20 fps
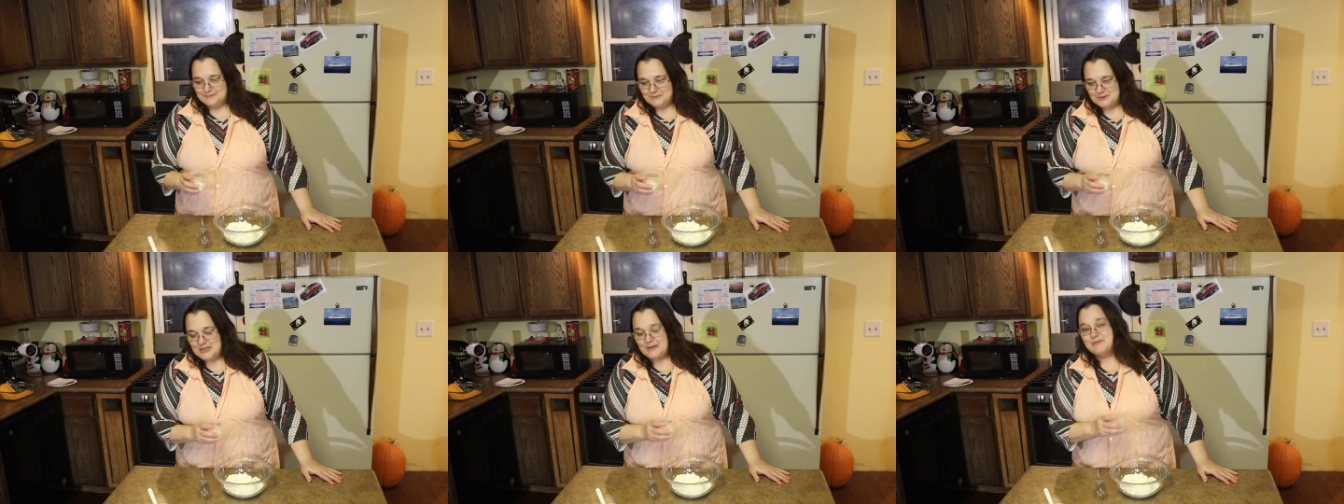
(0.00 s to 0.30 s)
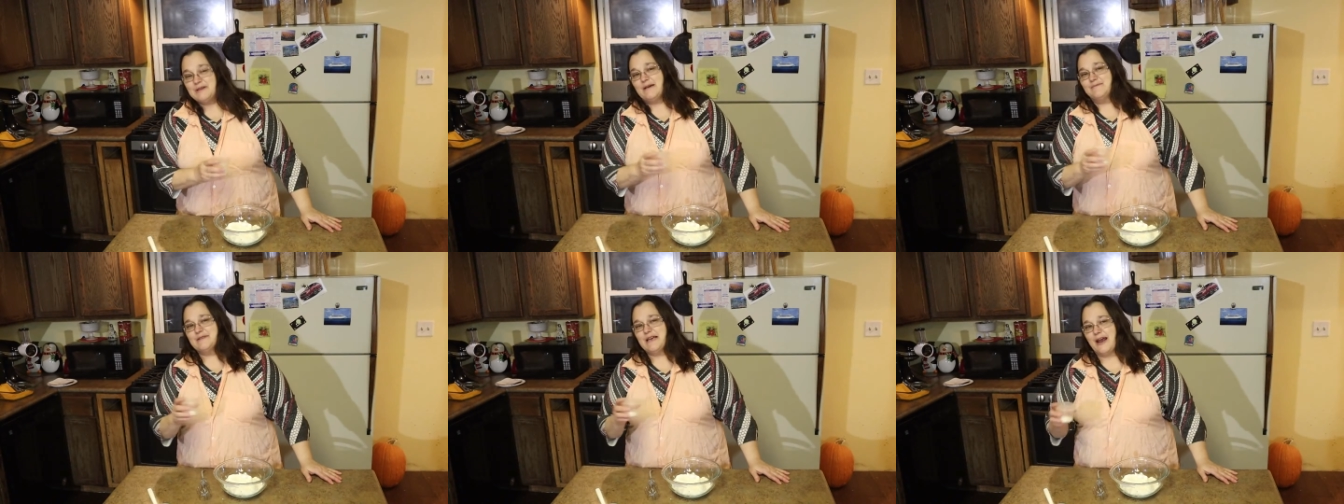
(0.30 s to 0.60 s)

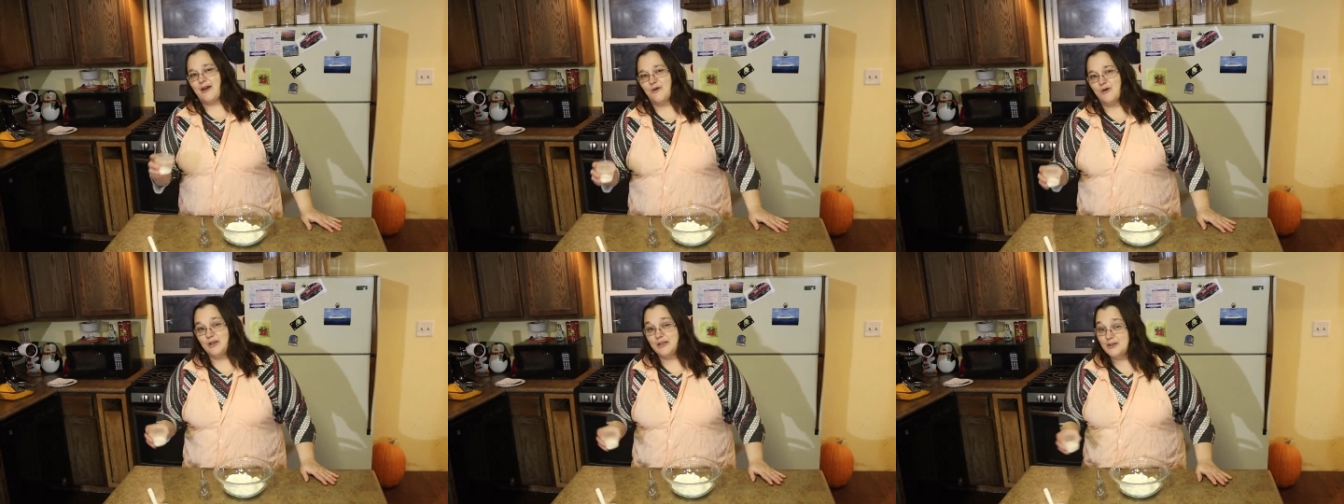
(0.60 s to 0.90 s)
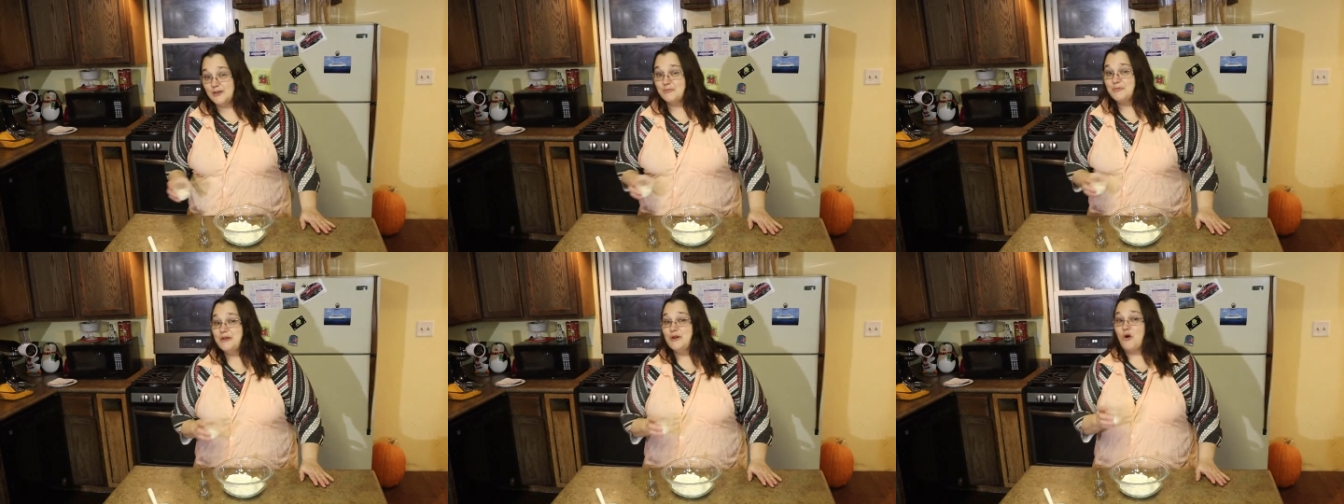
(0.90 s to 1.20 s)
Sometimes I go a
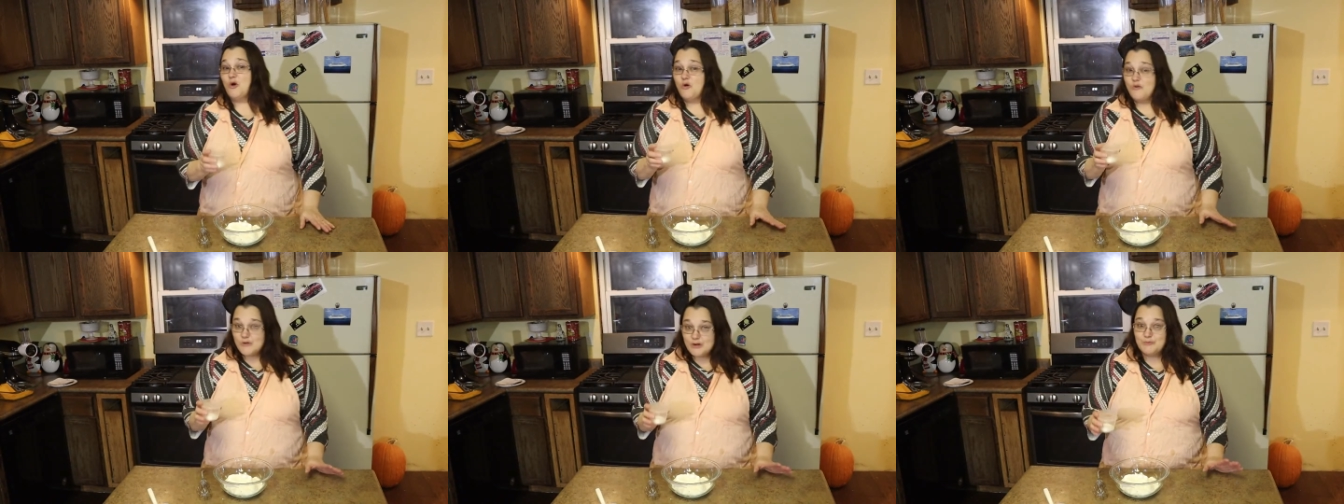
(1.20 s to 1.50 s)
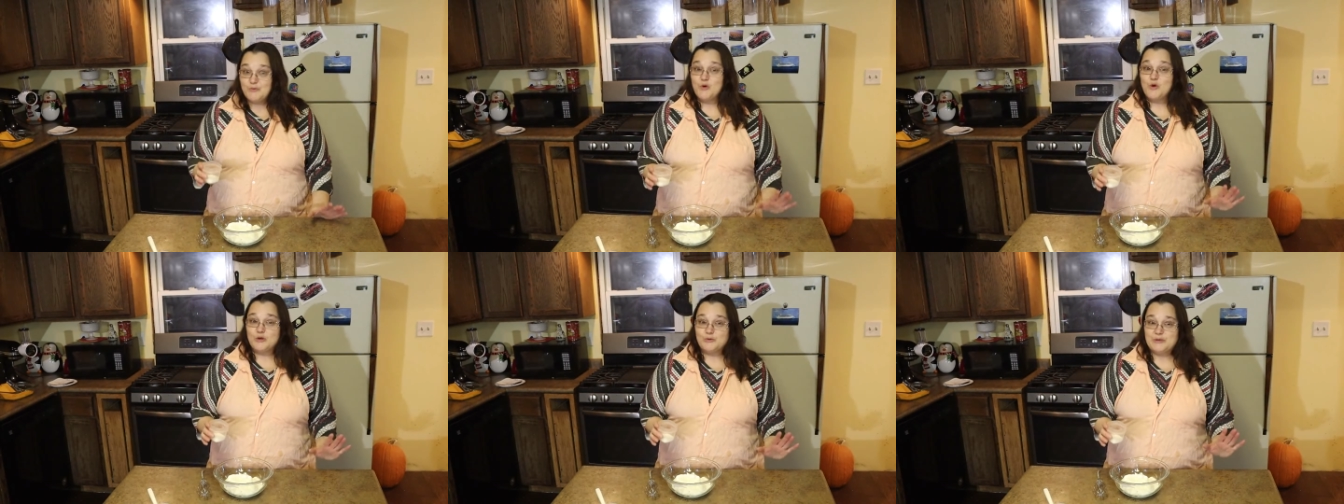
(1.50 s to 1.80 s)
little bit
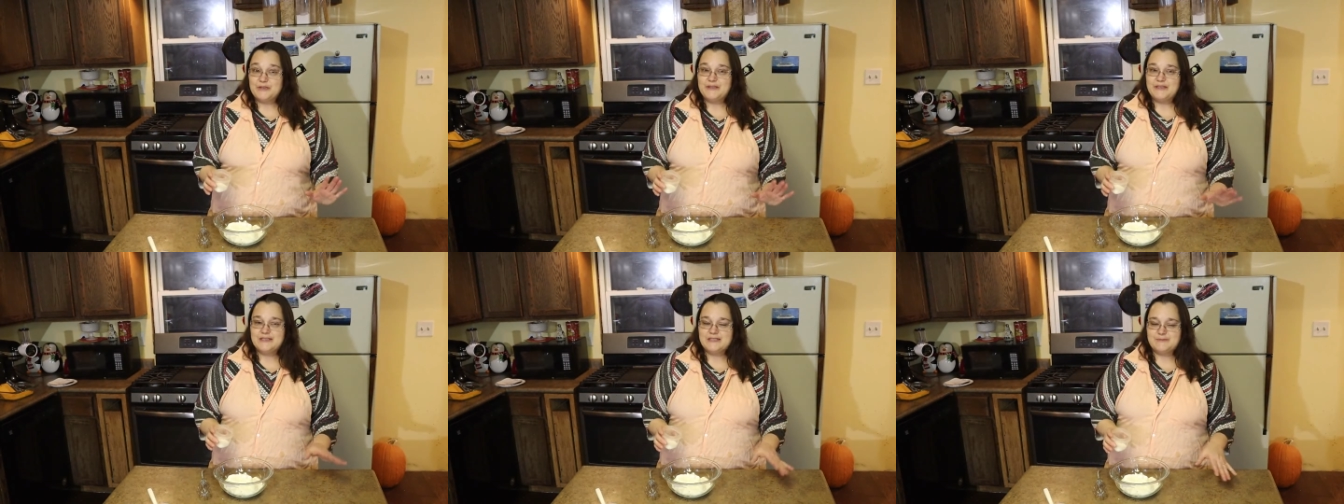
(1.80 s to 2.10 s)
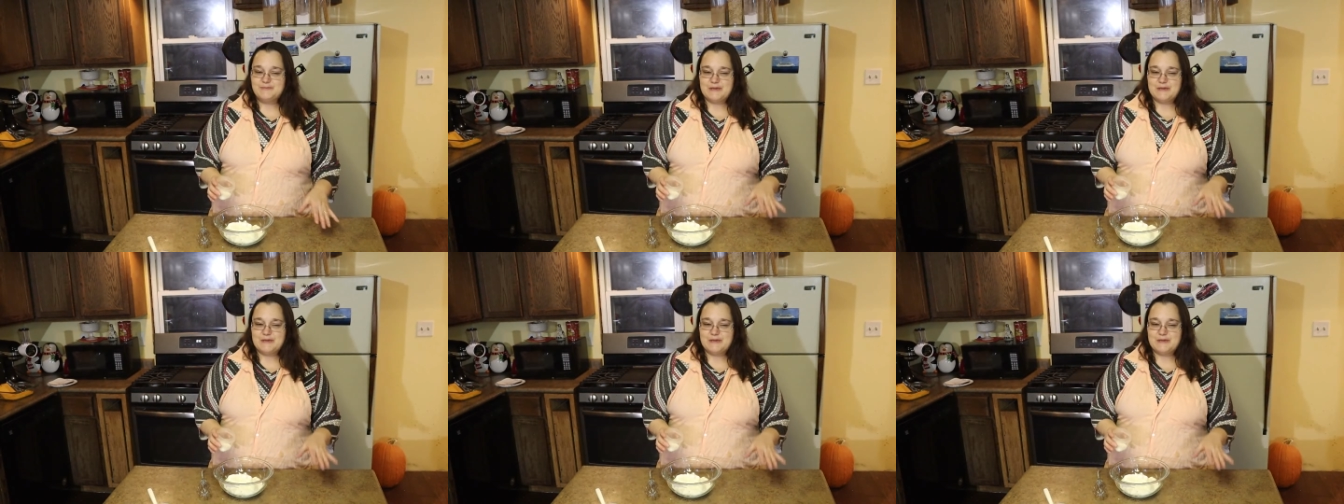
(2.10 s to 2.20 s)
overboard with this,